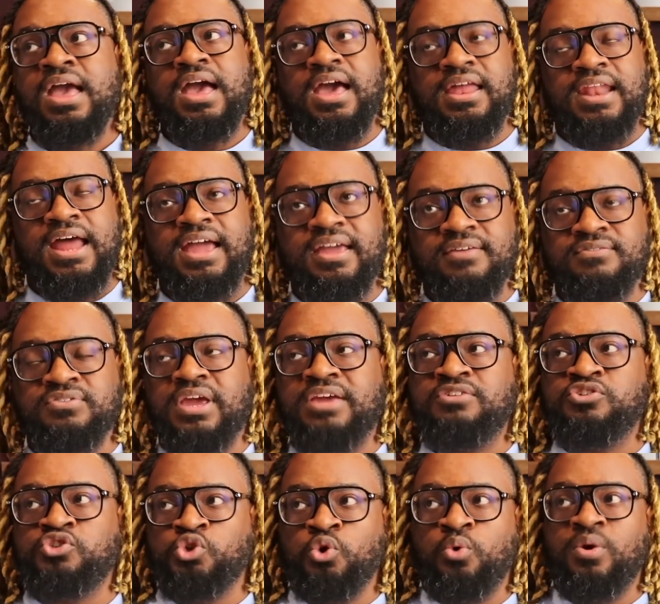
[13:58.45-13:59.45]
and I
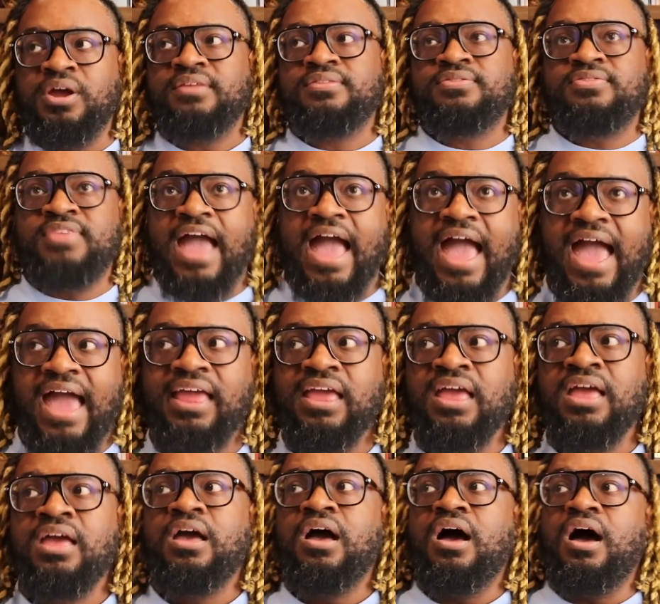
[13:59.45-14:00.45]
enjoy
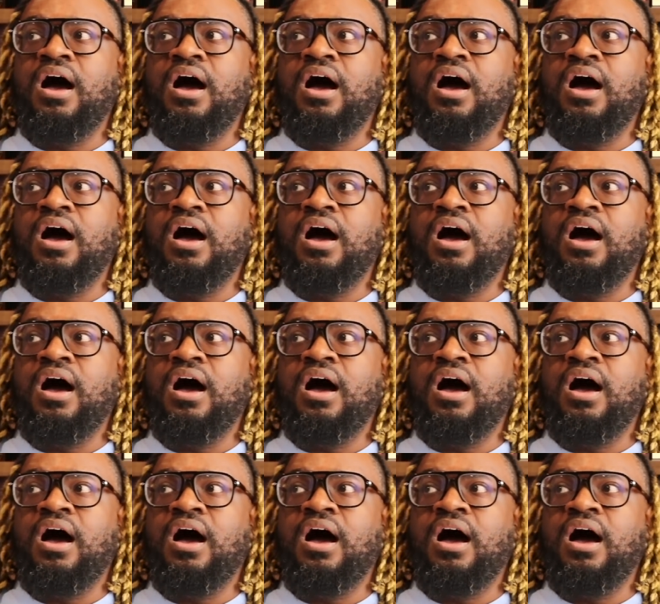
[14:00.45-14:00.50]
that.